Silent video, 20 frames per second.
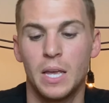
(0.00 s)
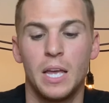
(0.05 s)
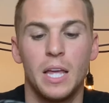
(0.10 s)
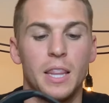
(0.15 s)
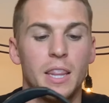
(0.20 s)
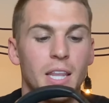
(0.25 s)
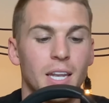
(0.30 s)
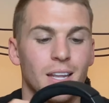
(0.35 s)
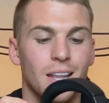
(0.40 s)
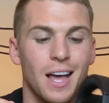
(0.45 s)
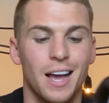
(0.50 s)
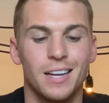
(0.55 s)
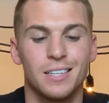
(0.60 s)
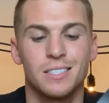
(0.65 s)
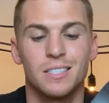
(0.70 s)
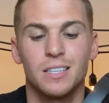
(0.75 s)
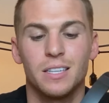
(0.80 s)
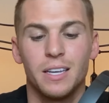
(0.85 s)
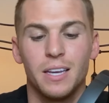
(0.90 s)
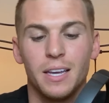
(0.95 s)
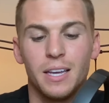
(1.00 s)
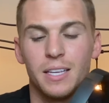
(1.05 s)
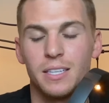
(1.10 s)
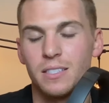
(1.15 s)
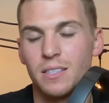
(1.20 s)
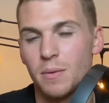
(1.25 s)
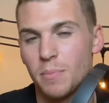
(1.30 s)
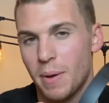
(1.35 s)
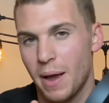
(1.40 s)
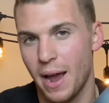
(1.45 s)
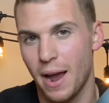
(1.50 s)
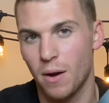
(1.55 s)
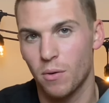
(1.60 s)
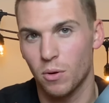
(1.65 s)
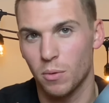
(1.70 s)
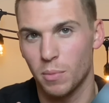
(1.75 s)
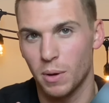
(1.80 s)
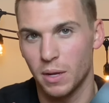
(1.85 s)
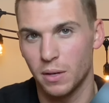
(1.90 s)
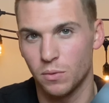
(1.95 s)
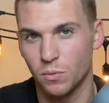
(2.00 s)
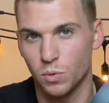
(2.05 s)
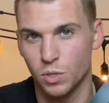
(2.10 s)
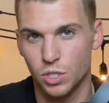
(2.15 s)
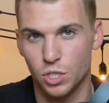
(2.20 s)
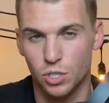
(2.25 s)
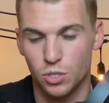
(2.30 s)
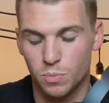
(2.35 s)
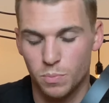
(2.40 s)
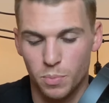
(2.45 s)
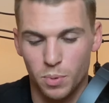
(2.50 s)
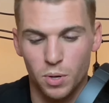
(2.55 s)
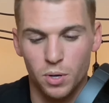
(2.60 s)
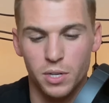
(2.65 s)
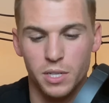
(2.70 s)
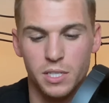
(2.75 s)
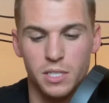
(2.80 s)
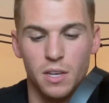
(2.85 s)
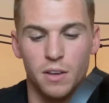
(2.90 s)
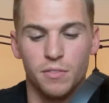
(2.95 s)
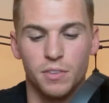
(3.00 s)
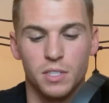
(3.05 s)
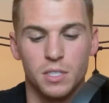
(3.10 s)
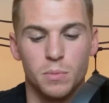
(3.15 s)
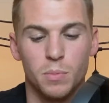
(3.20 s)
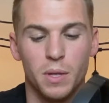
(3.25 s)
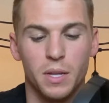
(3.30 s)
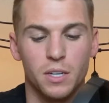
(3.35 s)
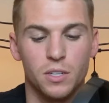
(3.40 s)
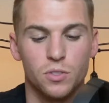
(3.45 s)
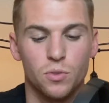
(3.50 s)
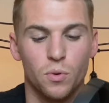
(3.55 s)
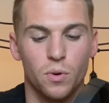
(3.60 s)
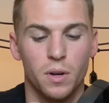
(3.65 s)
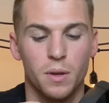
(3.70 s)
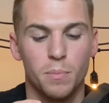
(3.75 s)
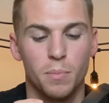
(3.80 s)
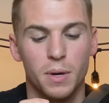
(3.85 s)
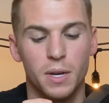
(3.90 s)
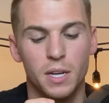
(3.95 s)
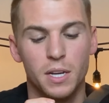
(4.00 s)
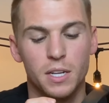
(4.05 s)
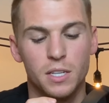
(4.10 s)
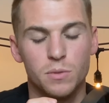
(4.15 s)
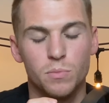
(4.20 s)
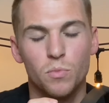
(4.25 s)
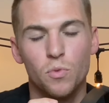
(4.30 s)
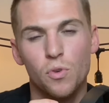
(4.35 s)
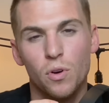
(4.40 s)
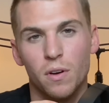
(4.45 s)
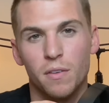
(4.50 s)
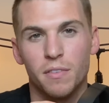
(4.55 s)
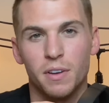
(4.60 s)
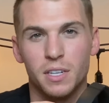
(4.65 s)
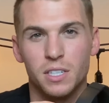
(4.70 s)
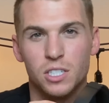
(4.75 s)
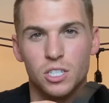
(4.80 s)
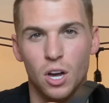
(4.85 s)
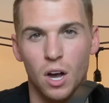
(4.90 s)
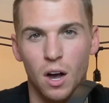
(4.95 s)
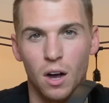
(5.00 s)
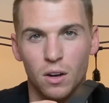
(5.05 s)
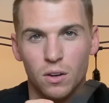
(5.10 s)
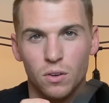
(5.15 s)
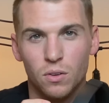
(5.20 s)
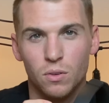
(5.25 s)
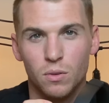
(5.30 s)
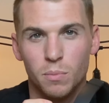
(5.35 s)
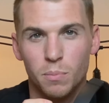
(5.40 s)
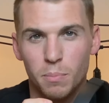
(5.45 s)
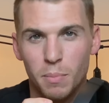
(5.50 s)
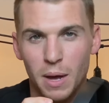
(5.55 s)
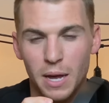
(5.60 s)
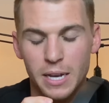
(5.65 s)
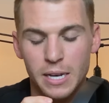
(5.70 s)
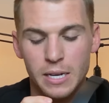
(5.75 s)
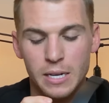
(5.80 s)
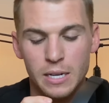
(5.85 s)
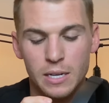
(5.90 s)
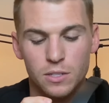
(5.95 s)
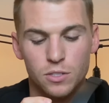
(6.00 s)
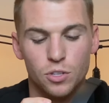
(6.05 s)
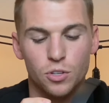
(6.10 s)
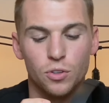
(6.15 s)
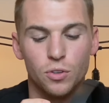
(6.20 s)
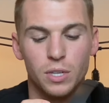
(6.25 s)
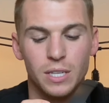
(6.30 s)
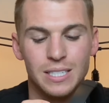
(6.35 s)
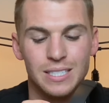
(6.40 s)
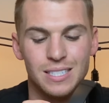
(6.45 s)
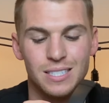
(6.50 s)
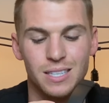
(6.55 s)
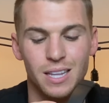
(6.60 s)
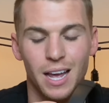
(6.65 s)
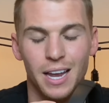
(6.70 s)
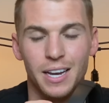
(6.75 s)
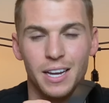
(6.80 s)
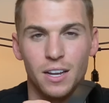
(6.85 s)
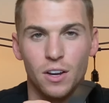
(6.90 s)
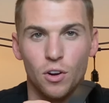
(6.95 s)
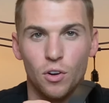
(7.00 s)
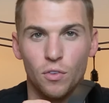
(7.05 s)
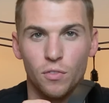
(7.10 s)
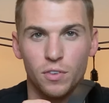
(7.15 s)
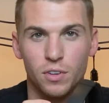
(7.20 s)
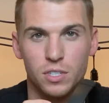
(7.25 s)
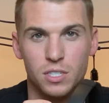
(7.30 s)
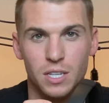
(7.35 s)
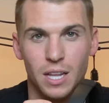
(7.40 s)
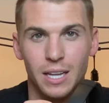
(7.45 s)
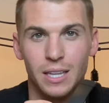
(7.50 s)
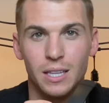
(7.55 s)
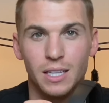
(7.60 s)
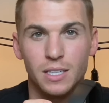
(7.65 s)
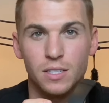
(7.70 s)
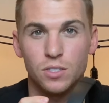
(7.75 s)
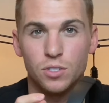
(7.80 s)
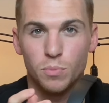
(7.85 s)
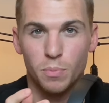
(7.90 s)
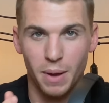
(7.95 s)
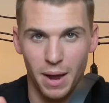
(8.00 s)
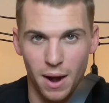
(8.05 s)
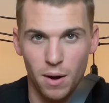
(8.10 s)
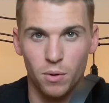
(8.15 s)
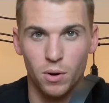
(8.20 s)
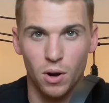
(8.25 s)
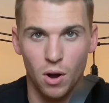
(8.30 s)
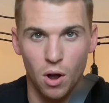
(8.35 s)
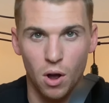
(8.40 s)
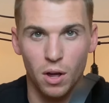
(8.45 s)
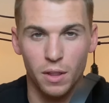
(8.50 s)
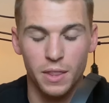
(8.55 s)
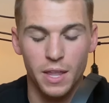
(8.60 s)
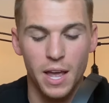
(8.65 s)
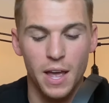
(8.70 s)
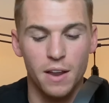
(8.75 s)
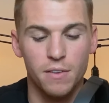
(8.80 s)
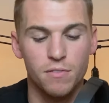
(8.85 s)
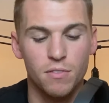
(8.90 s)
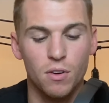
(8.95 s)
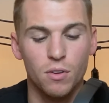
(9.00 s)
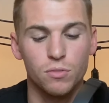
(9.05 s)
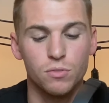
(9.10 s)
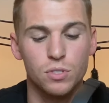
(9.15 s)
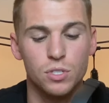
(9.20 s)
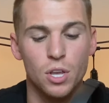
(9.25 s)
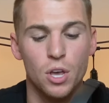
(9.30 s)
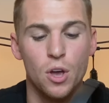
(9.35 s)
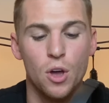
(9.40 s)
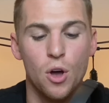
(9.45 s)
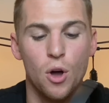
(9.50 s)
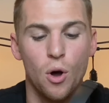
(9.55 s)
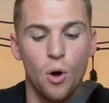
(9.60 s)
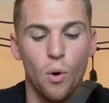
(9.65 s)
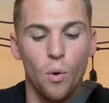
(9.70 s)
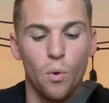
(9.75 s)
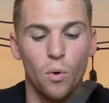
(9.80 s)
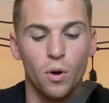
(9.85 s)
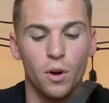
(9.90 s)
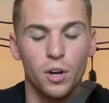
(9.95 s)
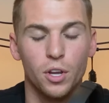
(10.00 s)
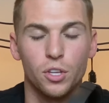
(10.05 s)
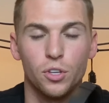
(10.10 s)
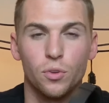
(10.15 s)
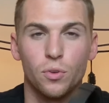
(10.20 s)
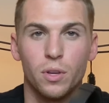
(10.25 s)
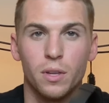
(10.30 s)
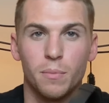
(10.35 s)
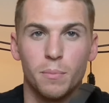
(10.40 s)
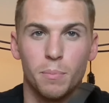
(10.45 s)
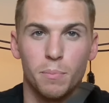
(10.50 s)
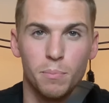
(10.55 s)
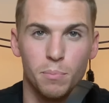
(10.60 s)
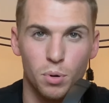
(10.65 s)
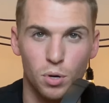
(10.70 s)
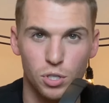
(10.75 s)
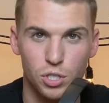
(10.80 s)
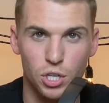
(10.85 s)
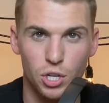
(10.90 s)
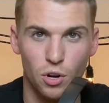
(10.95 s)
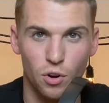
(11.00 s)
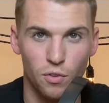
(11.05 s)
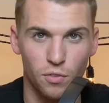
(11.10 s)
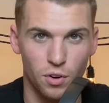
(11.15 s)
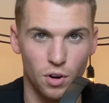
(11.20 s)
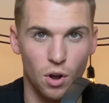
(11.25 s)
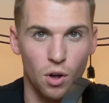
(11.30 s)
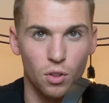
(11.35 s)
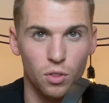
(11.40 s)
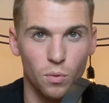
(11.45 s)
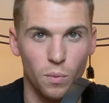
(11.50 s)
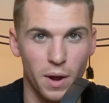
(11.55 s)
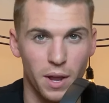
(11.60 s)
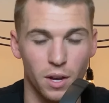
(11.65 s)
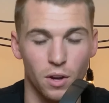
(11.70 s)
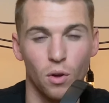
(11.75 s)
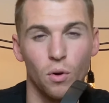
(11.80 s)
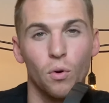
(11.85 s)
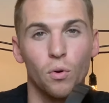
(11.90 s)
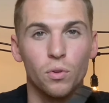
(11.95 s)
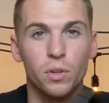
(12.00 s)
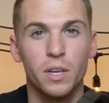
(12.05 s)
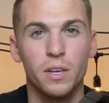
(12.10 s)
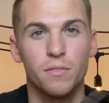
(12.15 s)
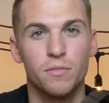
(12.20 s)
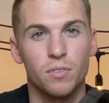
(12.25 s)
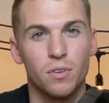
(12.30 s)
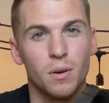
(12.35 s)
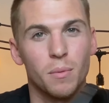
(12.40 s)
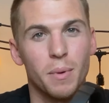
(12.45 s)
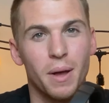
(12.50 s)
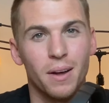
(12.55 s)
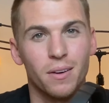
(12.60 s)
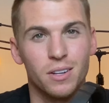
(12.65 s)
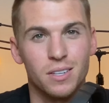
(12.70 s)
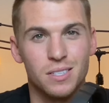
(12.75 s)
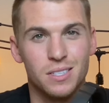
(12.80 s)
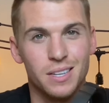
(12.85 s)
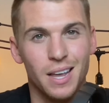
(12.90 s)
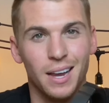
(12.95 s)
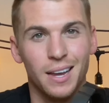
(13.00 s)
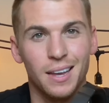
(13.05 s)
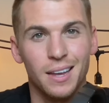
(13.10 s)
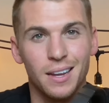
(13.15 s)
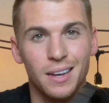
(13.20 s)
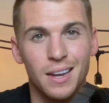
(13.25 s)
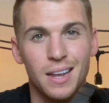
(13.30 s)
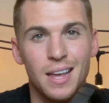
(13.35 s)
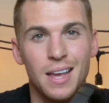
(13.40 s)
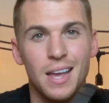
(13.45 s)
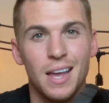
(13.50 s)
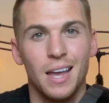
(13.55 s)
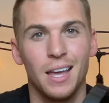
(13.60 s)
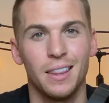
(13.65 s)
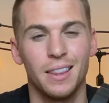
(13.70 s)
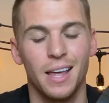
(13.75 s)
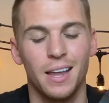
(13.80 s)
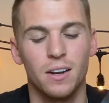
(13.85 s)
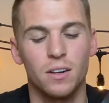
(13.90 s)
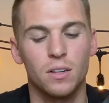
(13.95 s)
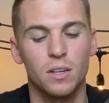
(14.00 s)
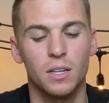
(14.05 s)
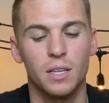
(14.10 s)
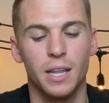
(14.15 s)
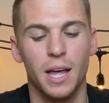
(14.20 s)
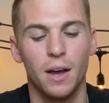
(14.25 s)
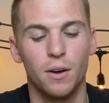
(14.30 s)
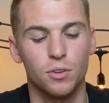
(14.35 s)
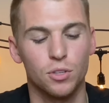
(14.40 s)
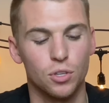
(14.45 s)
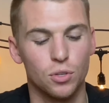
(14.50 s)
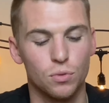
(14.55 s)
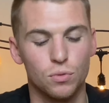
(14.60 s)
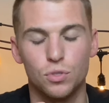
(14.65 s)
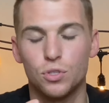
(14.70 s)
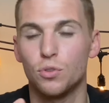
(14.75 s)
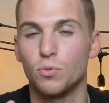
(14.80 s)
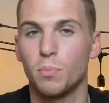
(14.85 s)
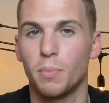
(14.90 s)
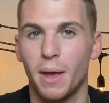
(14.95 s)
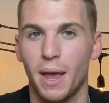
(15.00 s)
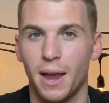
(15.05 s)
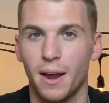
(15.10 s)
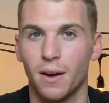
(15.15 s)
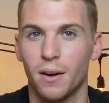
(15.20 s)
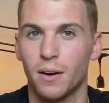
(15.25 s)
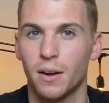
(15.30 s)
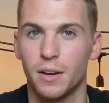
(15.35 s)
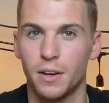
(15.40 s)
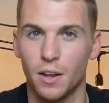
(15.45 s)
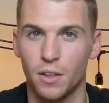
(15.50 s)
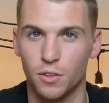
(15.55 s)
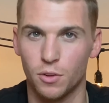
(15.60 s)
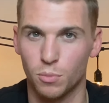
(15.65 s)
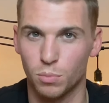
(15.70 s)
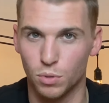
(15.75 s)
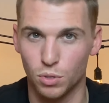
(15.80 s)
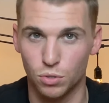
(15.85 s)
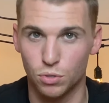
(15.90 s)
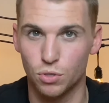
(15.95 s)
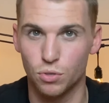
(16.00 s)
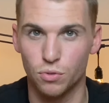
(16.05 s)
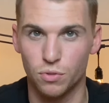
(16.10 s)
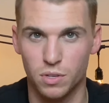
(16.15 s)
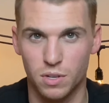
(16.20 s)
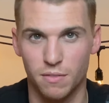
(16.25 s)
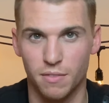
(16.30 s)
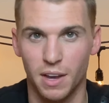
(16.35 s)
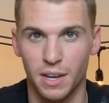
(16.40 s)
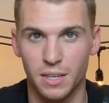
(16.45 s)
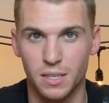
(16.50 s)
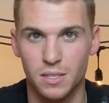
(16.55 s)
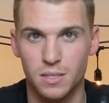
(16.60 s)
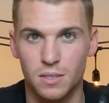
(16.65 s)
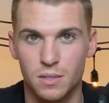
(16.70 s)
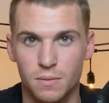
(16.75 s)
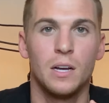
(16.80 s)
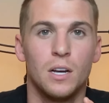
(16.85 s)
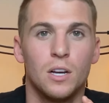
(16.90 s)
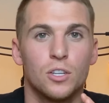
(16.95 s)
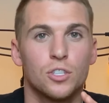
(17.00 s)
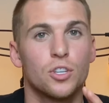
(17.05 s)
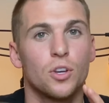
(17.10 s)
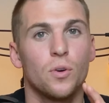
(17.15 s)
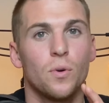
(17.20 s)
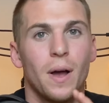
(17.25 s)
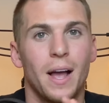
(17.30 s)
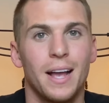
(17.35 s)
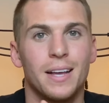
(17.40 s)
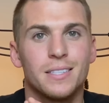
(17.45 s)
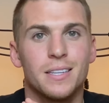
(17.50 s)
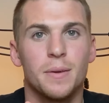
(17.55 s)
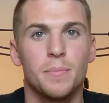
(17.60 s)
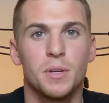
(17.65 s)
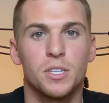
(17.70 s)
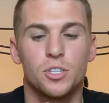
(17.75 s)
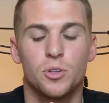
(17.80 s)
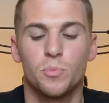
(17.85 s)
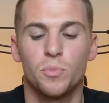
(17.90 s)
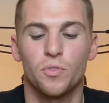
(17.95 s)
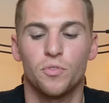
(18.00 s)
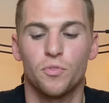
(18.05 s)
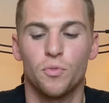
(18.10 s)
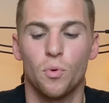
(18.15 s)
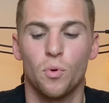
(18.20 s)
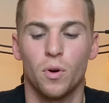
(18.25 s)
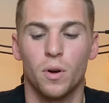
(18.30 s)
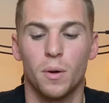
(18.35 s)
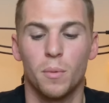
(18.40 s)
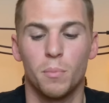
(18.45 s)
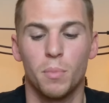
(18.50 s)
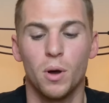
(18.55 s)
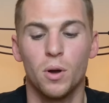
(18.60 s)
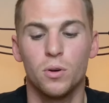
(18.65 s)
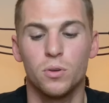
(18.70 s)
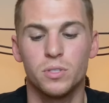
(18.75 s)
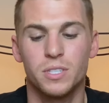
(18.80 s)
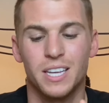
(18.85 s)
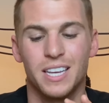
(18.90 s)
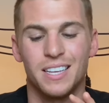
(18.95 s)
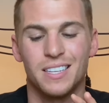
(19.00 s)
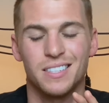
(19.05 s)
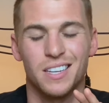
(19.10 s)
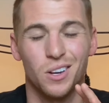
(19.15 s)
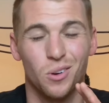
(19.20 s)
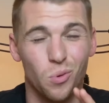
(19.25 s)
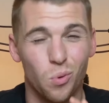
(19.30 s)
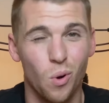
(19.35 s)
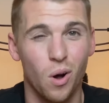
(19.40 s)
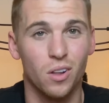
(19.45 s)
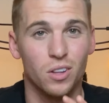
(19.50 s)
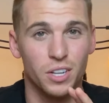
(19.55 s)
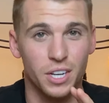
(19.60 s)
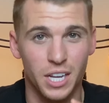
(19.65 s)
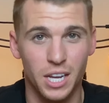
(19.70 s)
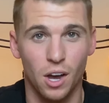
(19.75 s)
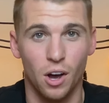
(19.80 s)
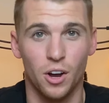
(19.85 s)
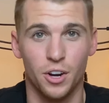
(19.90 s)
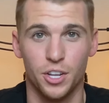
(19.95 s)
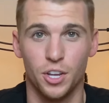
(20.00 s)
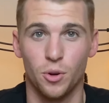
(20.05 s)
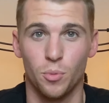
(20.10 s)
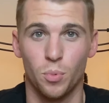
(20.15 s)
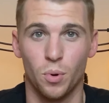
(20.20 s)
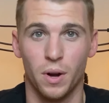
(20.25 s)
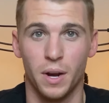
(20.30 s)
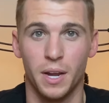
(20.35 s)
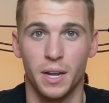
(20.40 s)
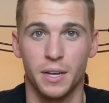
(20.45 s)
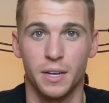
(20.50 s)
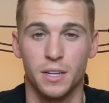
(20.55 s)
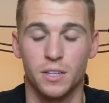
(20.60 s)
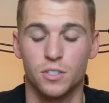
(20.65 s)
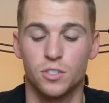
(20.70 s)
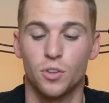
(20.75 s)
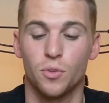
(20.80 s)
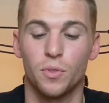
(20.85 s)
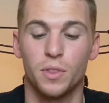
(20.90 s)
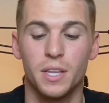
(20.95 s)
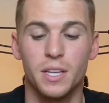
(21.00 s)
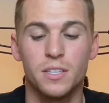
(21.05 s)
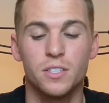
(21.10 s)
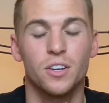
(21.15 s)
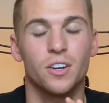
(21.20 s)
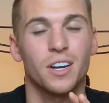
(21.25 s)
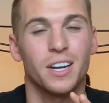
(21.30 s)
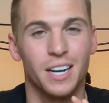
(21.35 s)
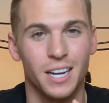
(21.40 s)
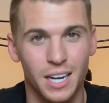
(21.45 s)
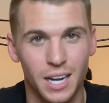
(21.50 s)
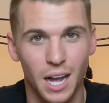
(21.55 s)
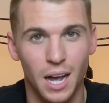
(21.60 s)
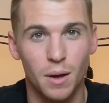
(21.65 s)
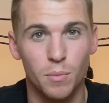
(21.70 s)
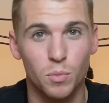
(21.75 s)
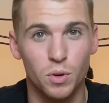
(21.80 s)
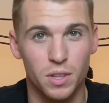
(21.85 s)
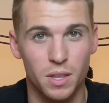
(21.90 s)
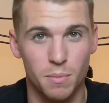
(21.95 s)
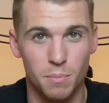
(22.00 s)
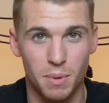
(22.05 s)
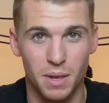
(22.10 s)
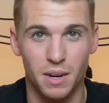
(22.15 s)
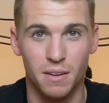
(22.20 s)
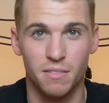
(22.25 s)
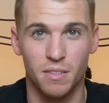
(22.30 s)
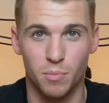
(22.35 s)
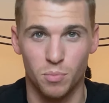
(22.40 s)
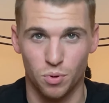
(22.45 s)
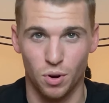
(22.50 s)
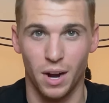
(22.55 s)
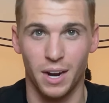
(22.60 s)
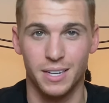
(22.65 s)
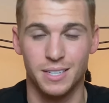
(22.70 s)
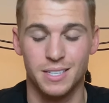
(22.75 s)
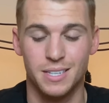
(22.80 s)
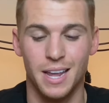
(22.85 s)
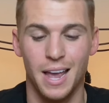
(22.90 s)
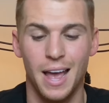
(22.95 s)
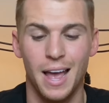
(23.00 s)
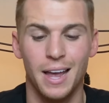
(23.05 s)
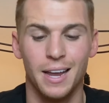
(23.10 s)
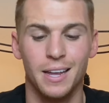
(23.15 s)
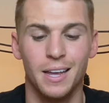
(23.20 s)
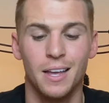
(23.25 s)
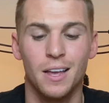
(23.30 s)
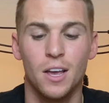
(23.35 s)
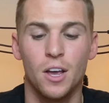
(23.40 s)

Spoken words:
Then lastly is the power button, which is pretty self-explanatory, but it is more of a toggle button, so you can slide it over slightly to power on the headphones, or you can push it over all the way and hold it for about a second, and that'll allow you to pair another Bluetooth device. So as I mentioned before, Bose is a quality audio brand, so these are going to come with a bit of a price tag.